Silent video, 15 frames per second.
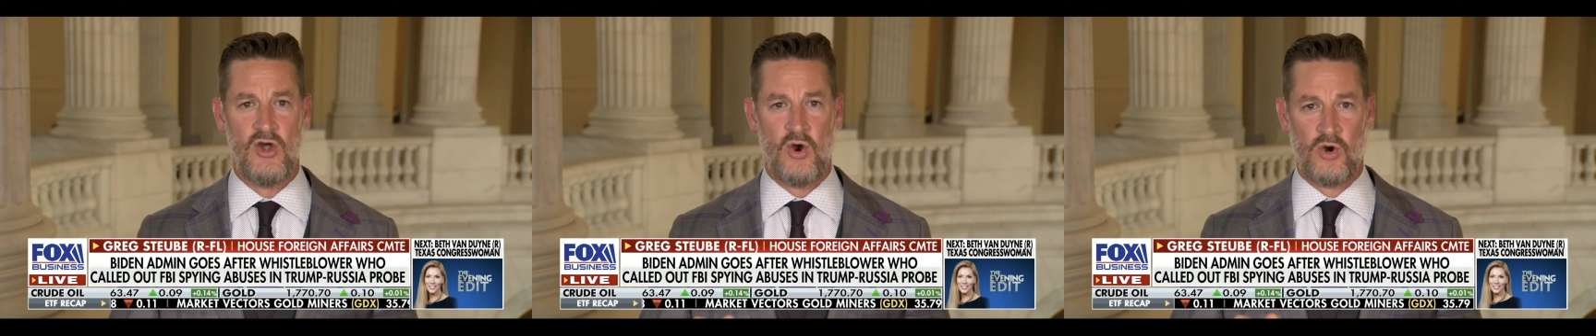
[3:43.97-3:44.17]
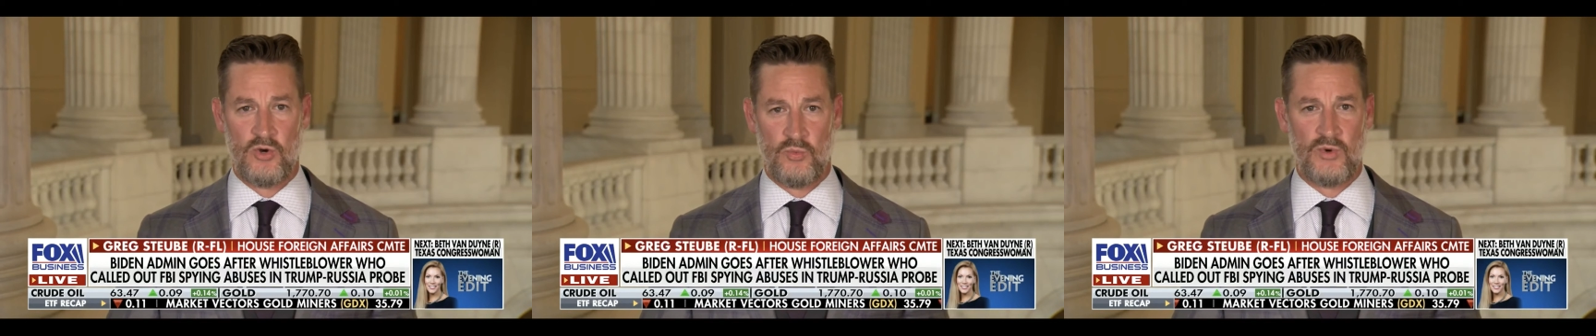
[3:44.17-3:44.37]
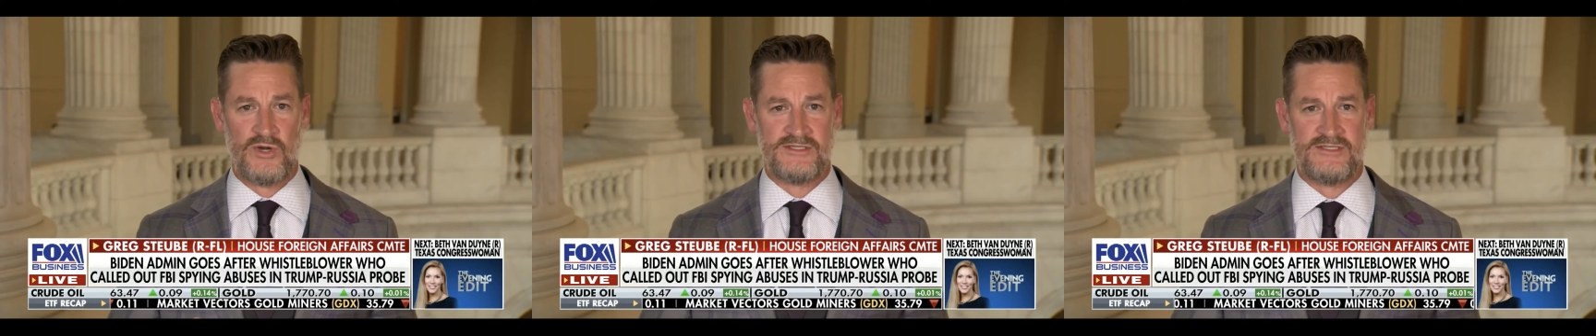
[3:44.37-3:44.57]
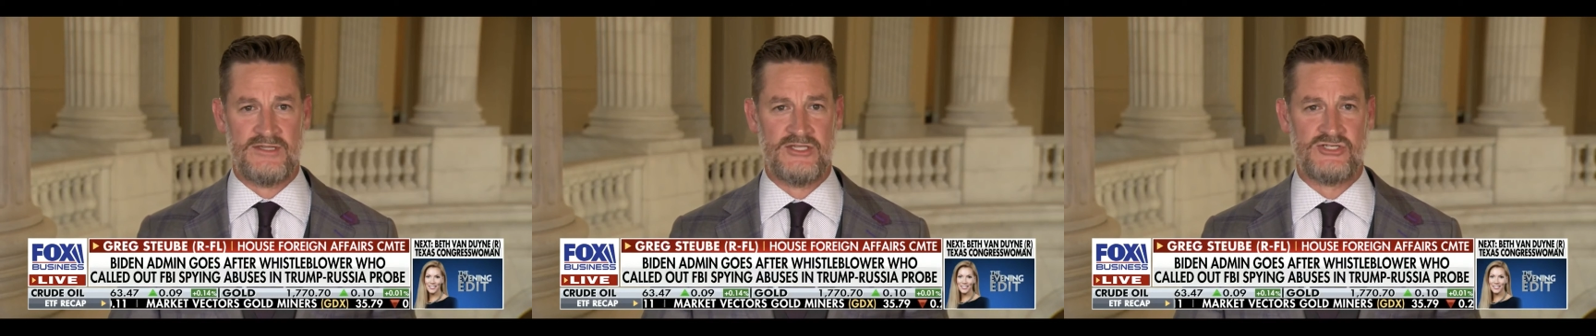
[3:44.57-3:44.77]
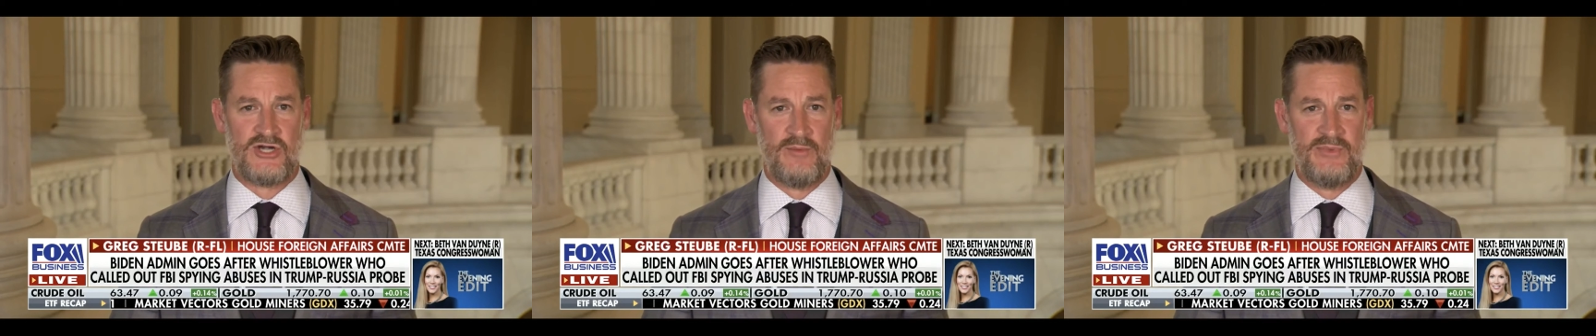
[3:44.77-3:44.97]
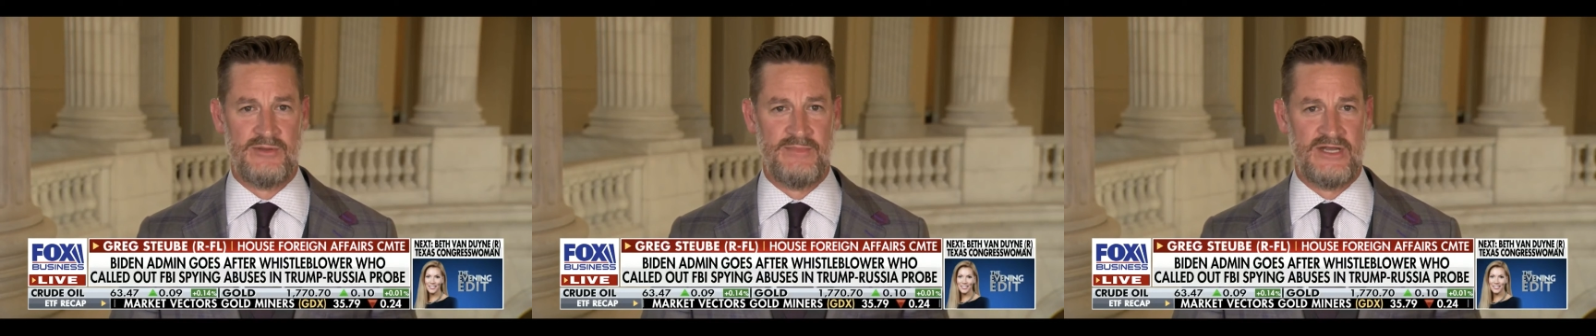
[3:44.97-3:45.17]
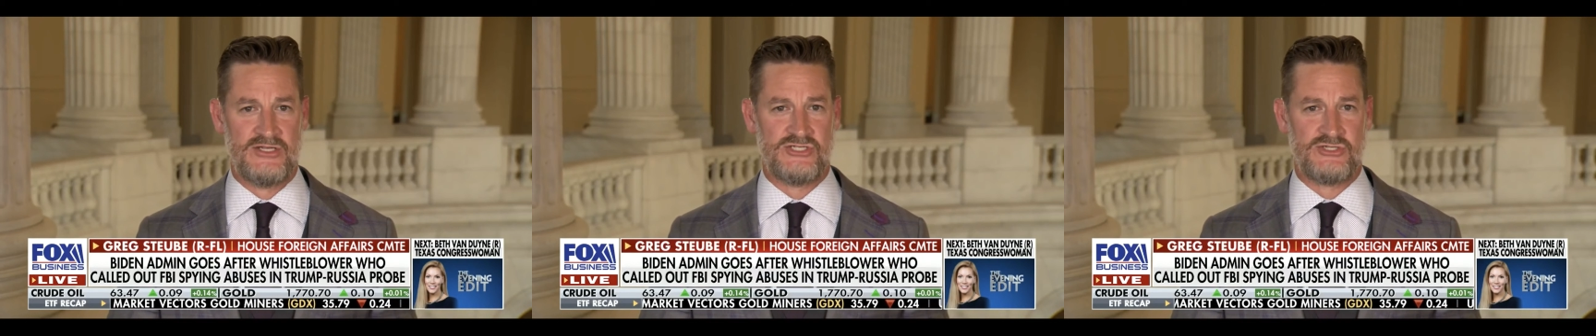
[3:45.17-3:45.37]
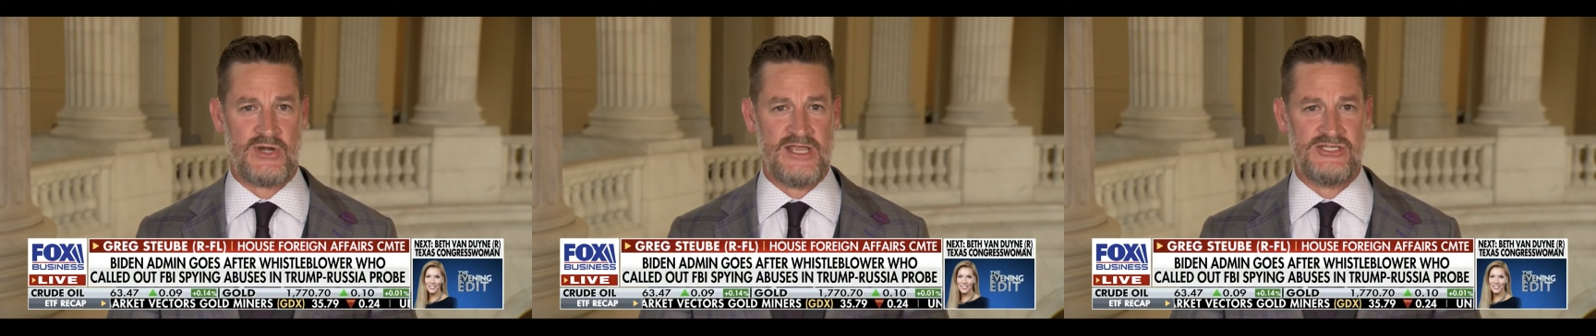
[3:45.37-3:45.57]
or worked in the Trump
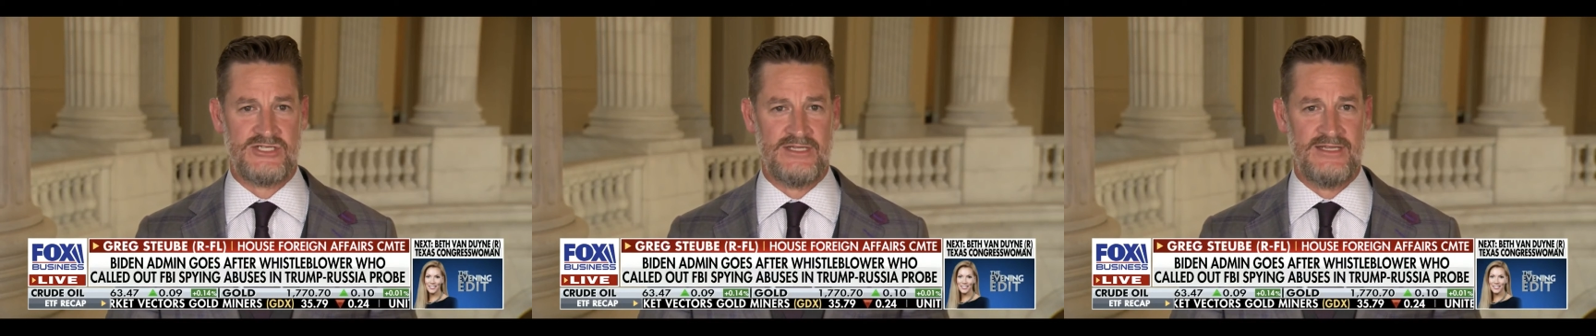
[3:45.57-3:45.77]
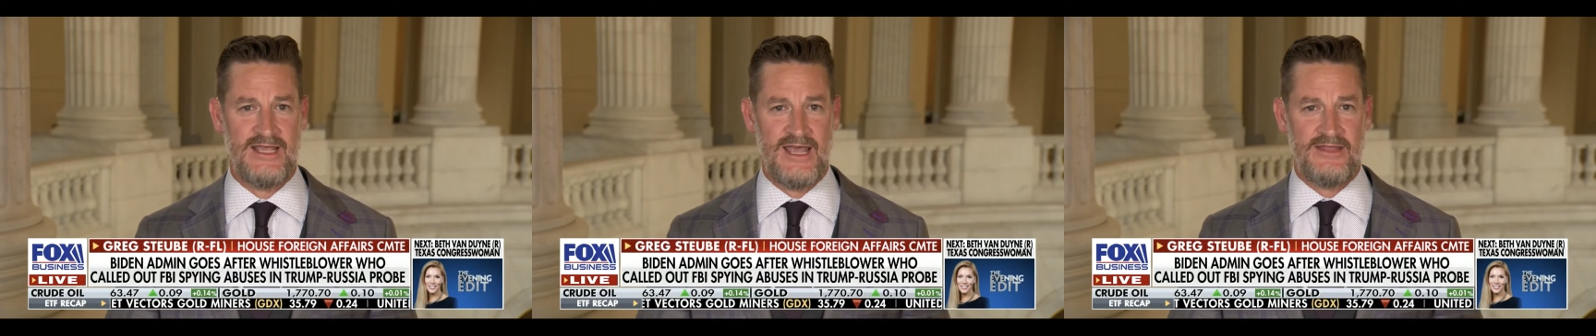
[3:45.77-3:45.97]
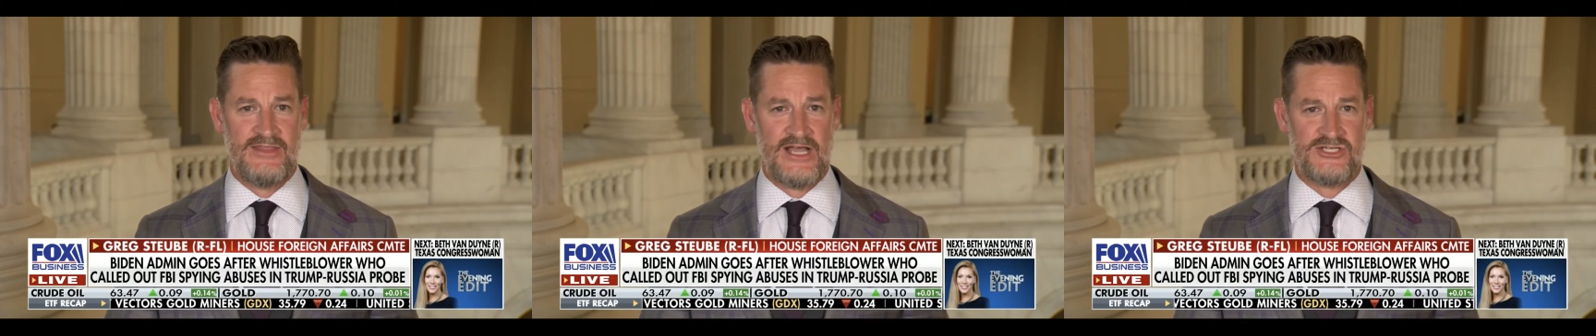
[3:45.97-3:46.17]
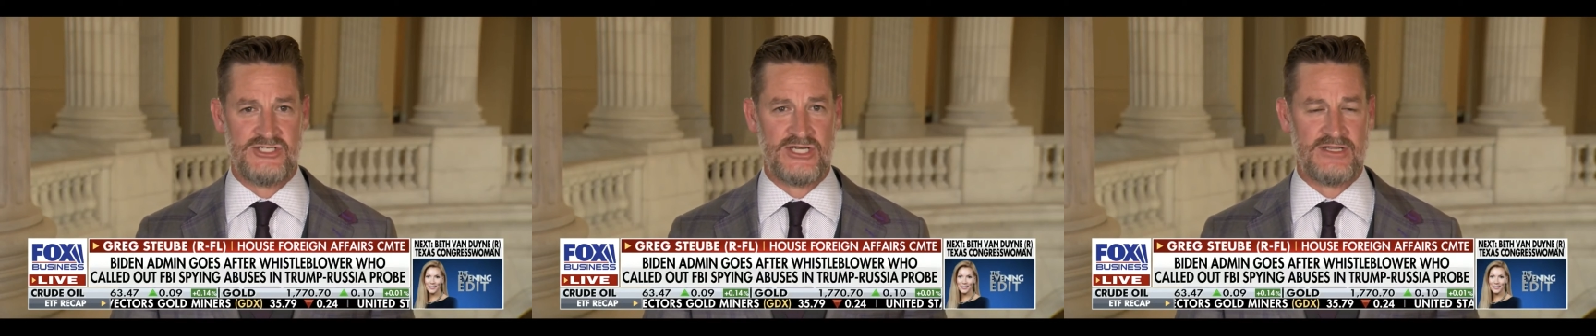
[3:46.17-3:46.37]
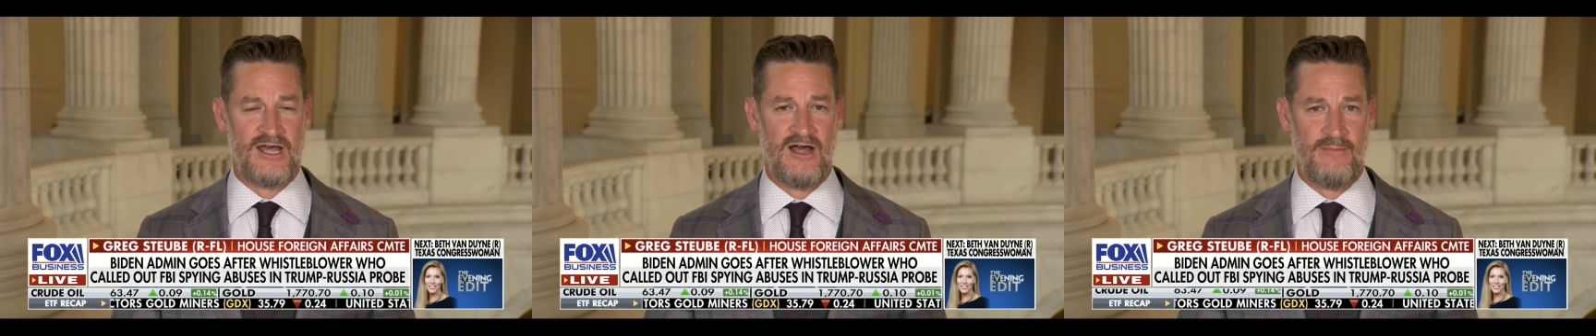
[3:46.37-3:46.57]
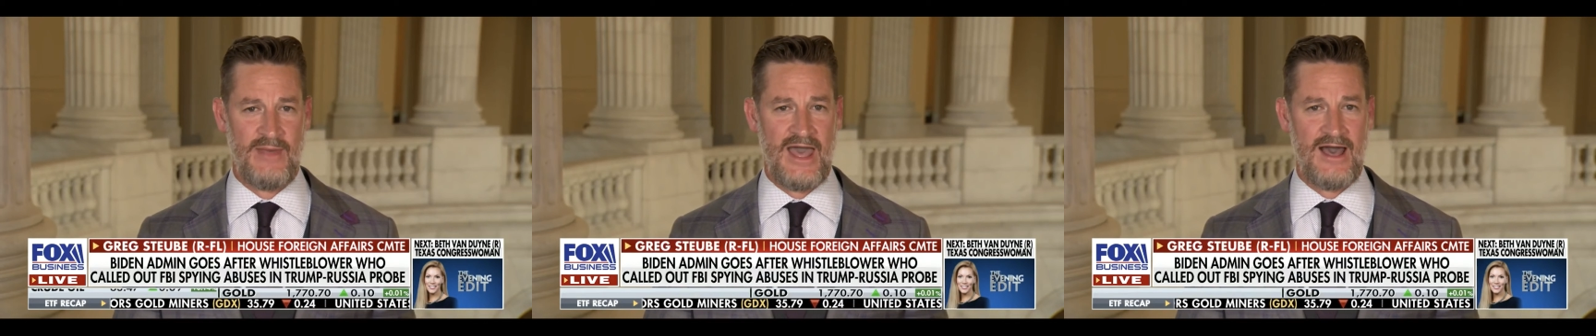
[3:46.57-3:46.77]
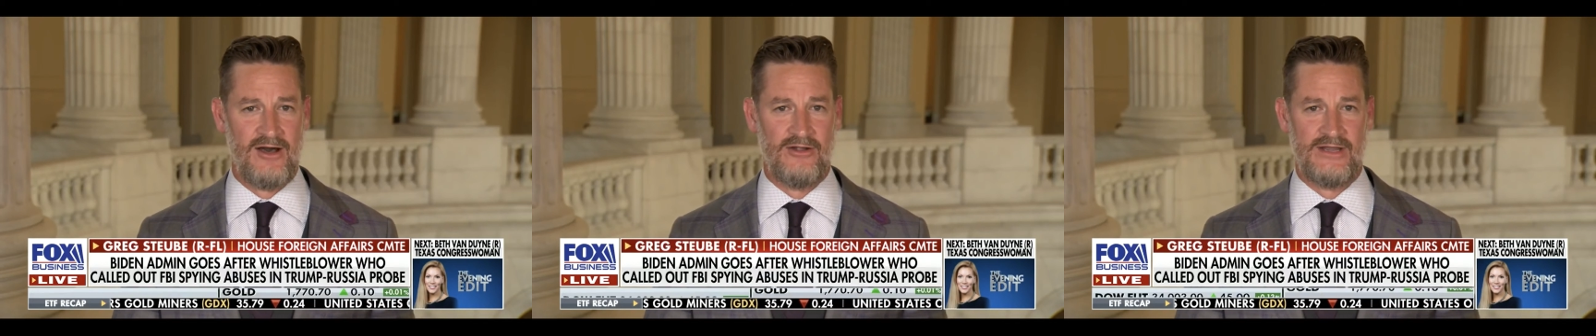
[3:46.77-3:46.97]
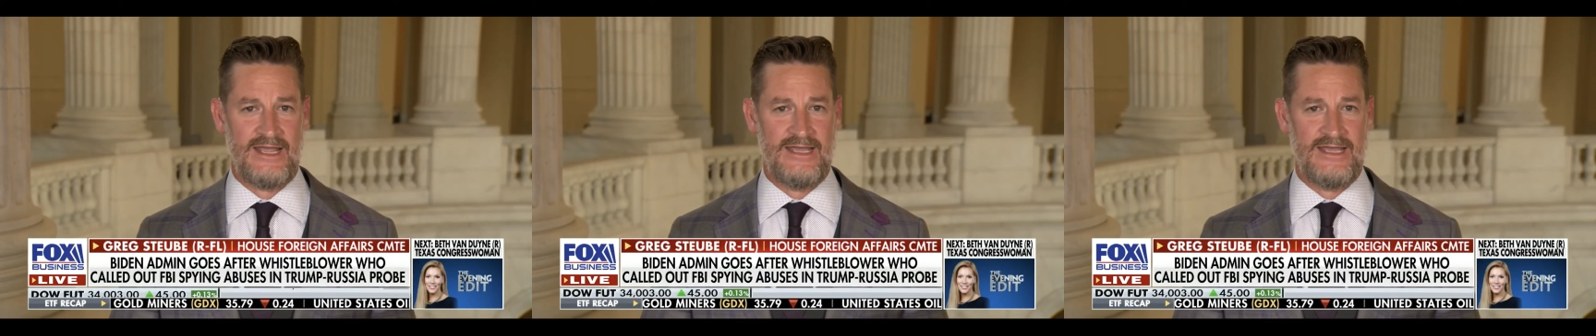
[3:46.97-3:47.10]
administration, that should come out.